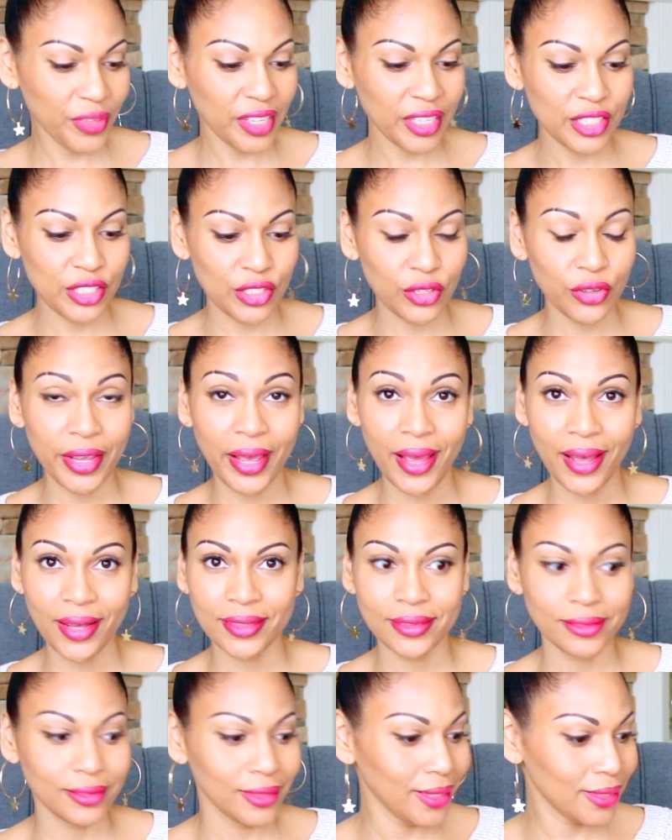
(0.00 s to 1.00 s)
So yeah,
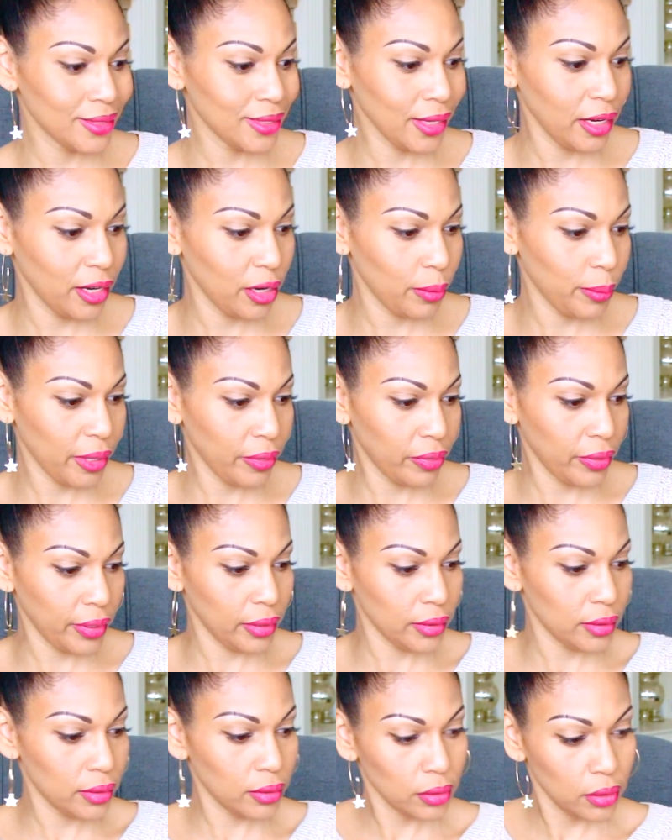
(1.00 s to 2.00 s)
excited about
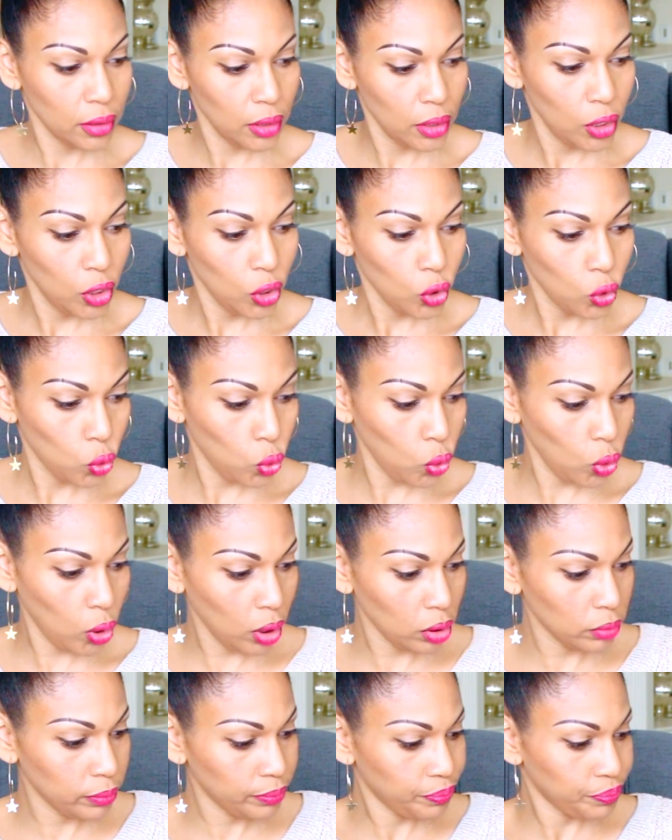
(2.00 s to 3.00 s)
this.
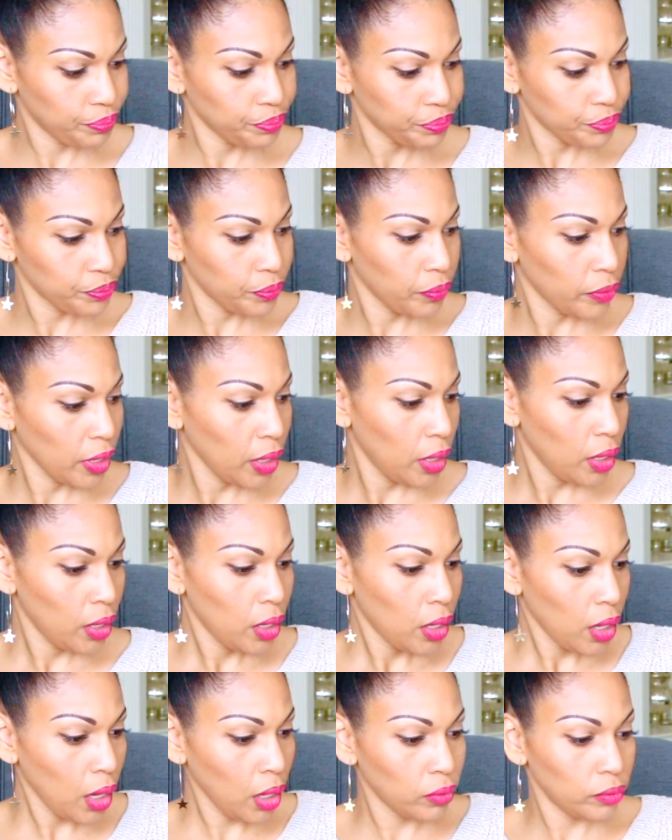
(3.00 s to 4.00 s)
Cool.
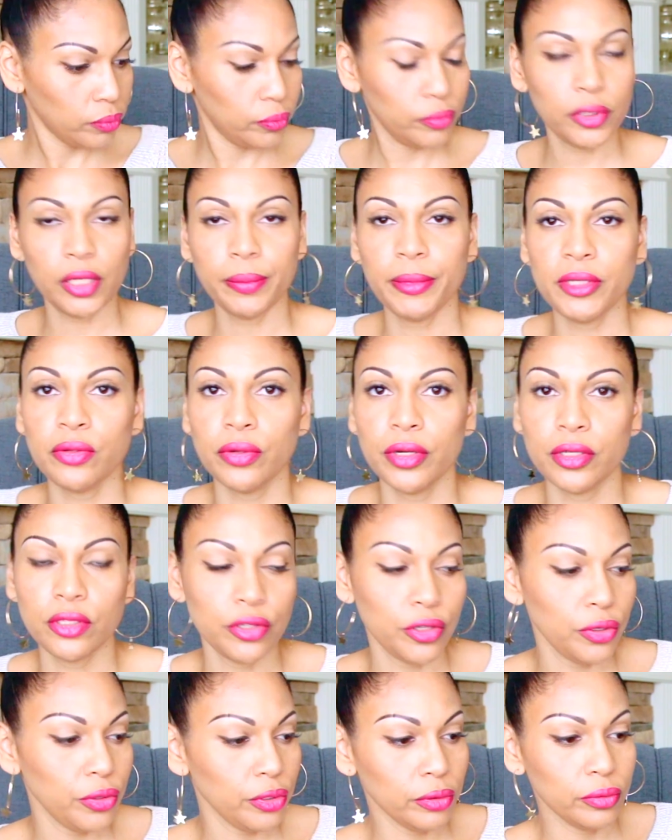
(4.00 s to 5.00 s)
Oh, let me show it
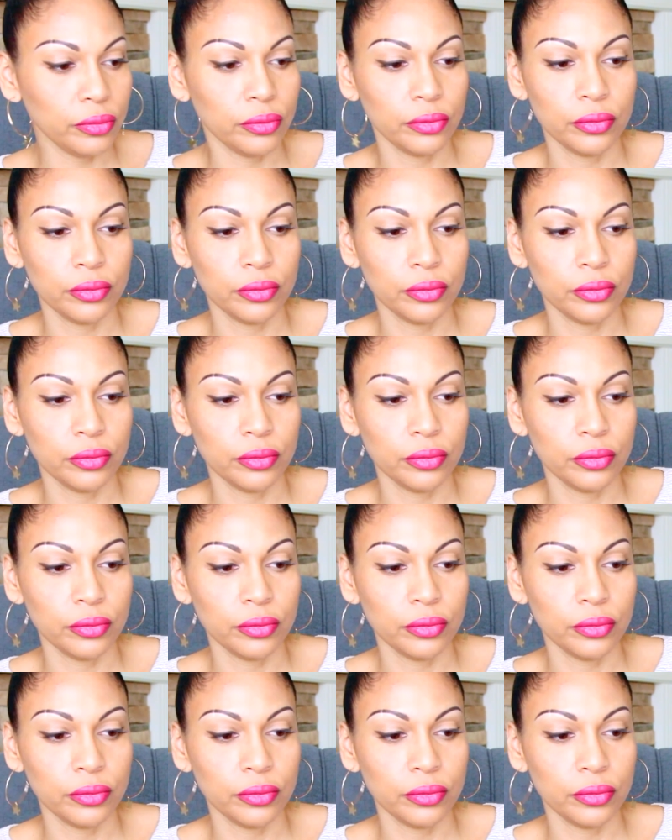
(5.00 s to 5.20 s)
to you.